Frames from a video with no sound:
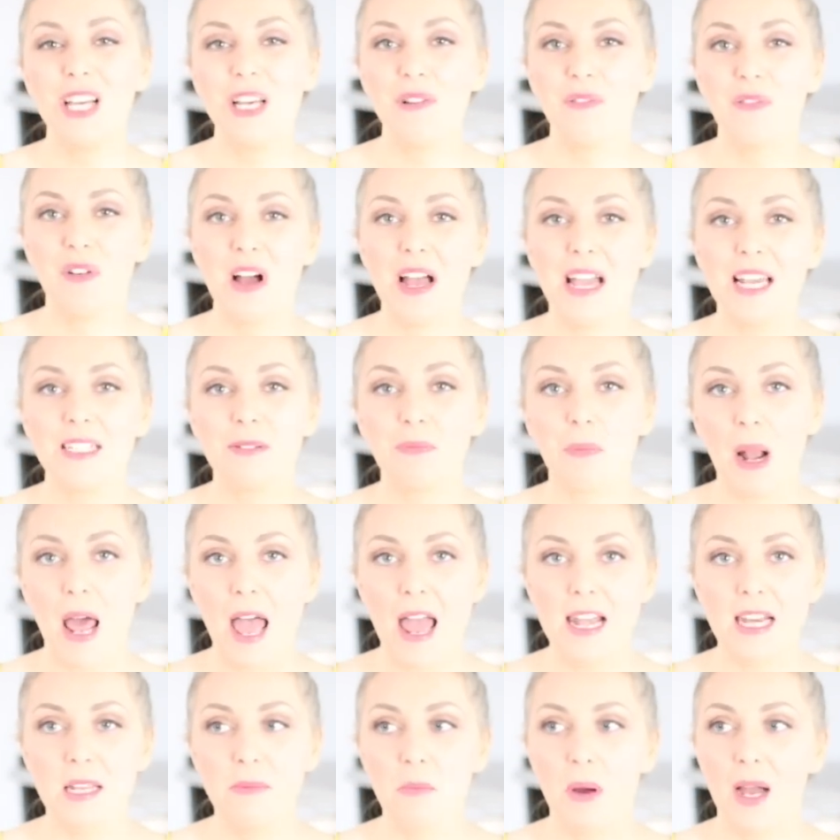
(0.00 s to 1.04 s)
find
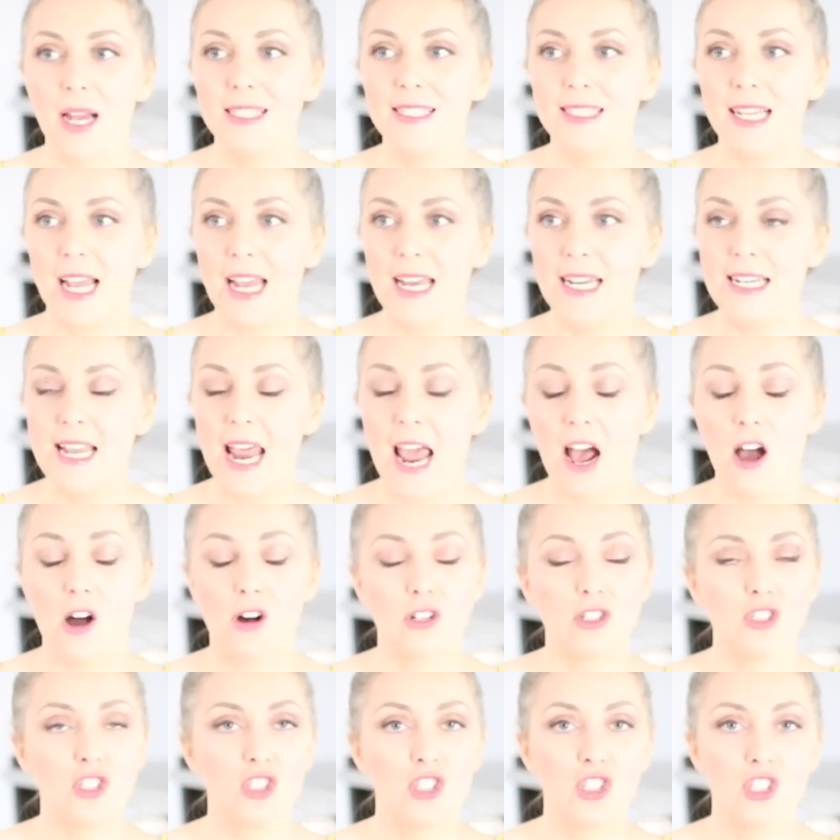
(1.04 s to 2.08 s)
planning my day
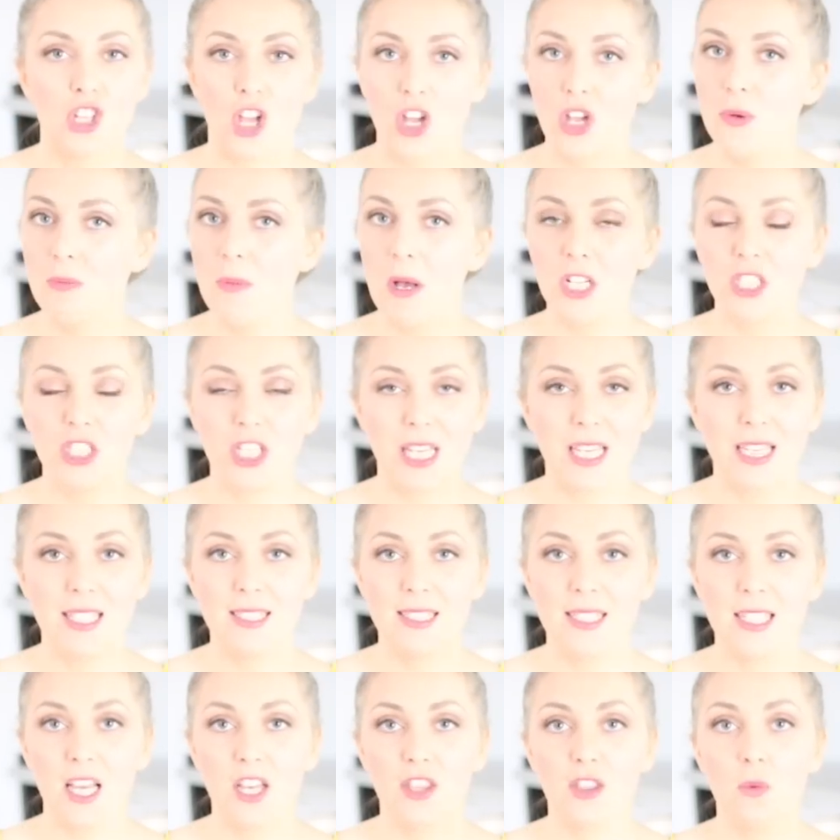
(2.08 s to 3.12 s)
now so much
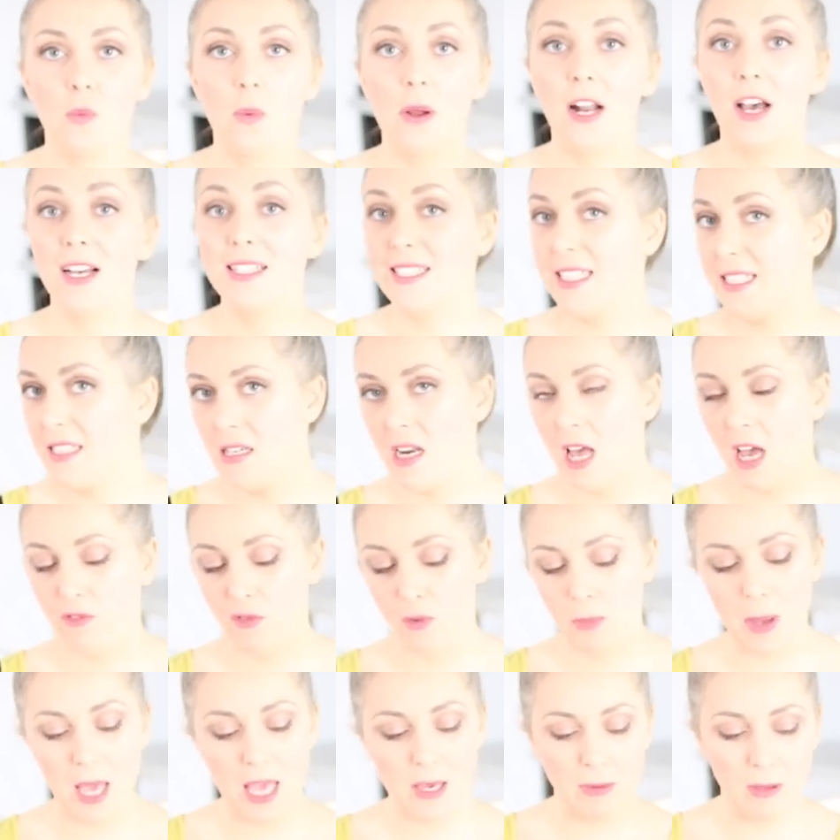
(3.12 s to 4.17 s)
easier than when I didn't
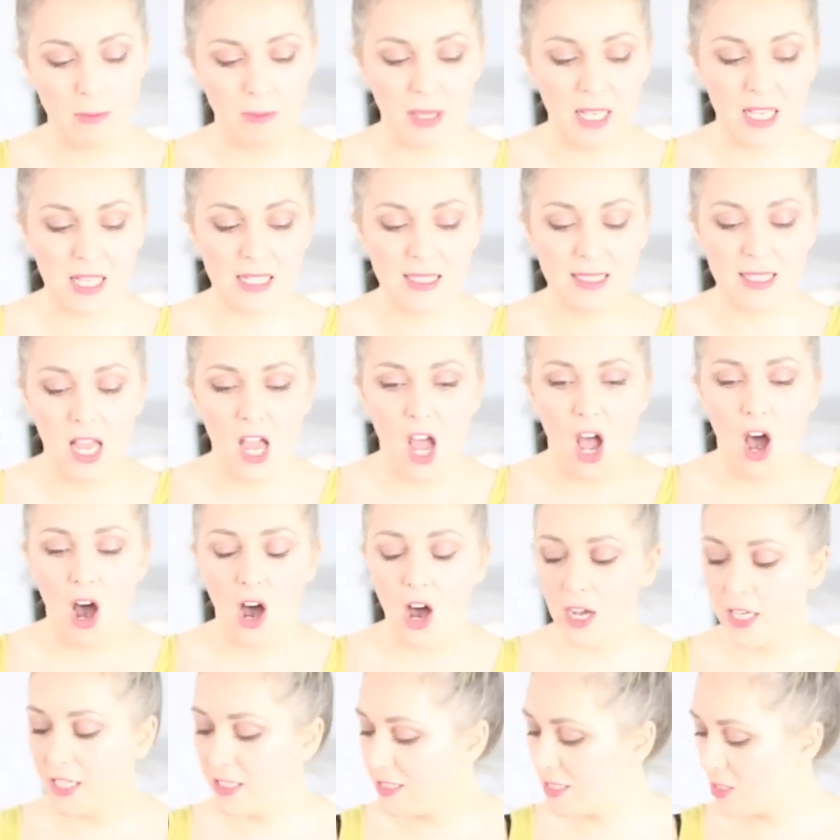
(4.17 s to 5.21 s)
have a baby, because
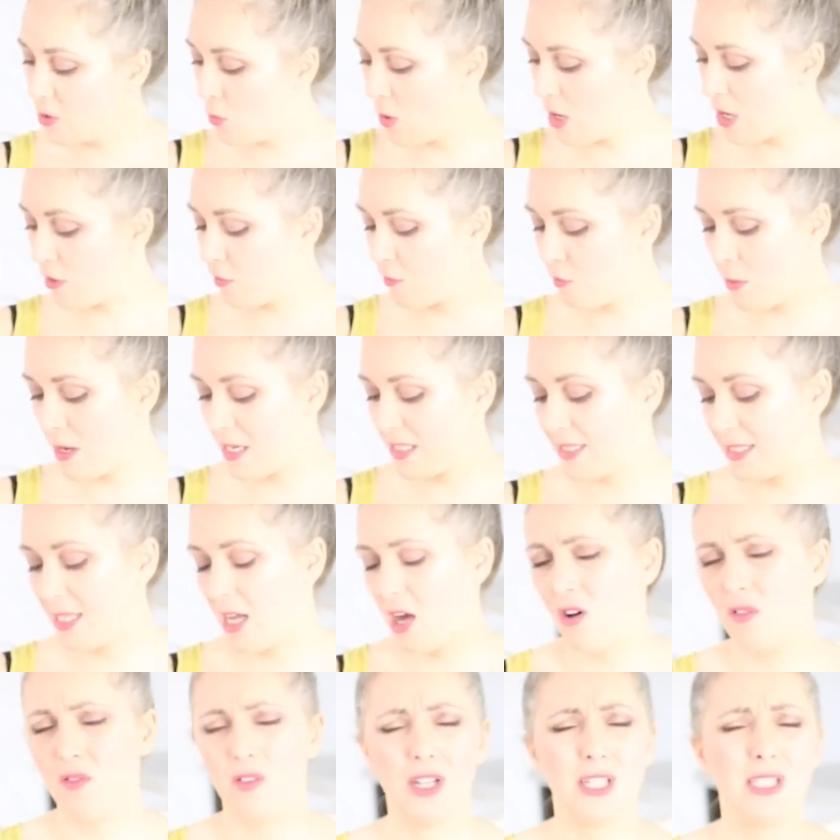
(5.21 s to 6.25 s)
I used to work for
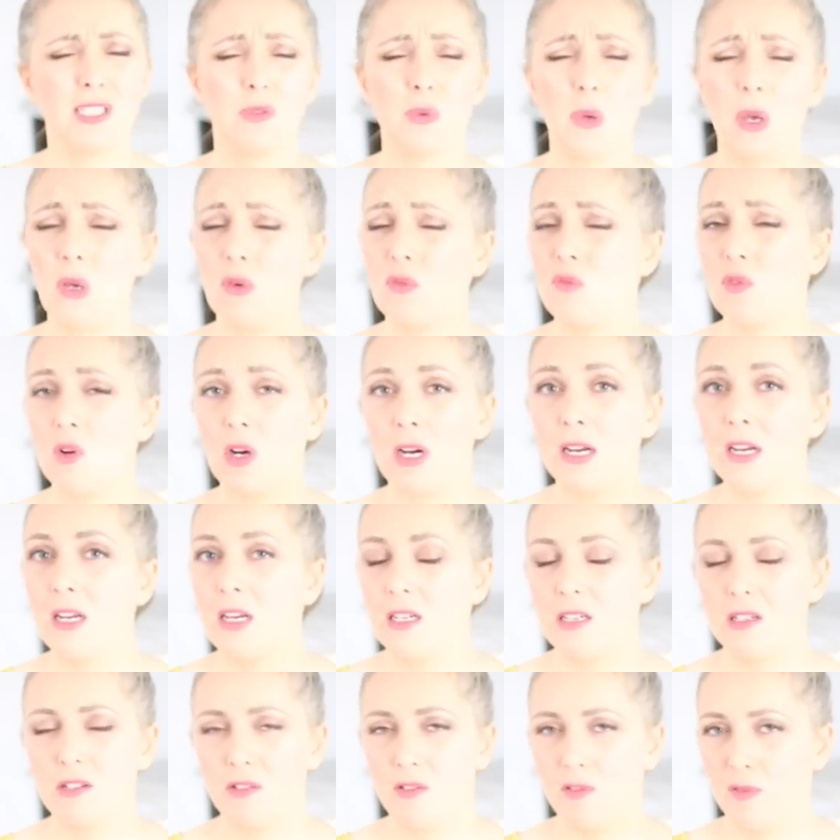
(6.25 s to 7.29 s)
myself and I used to work
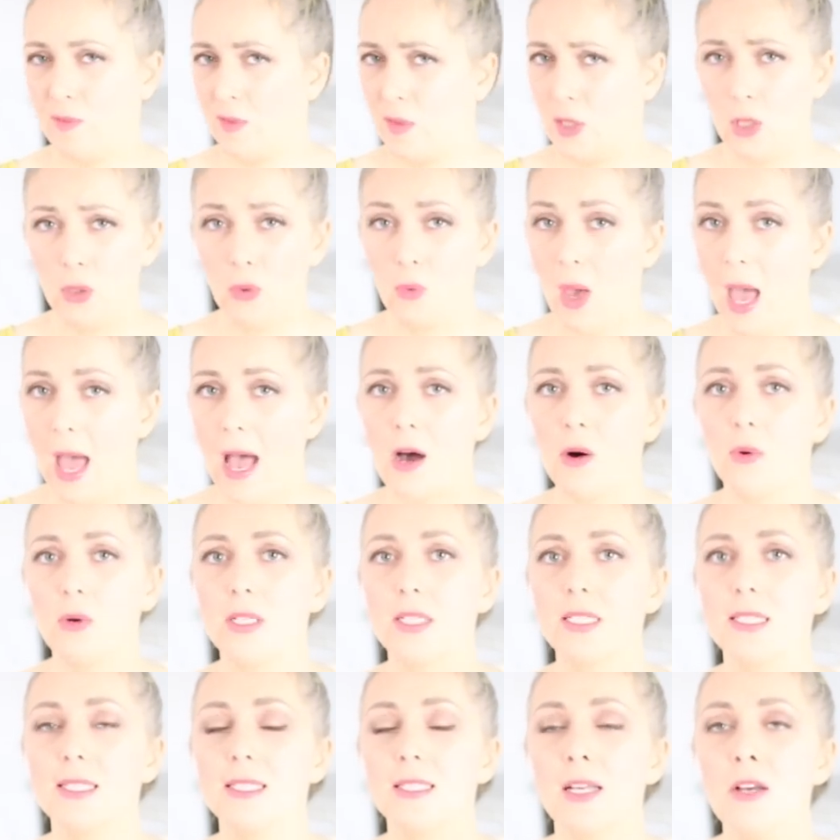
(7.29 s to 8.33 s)
very few
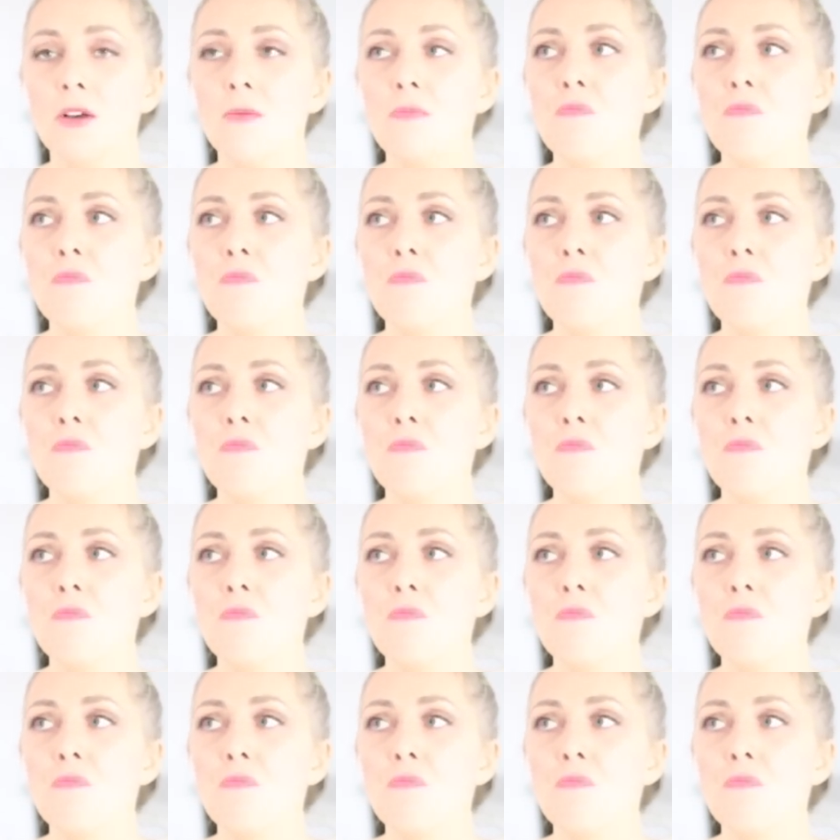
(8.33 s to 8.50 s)
hours.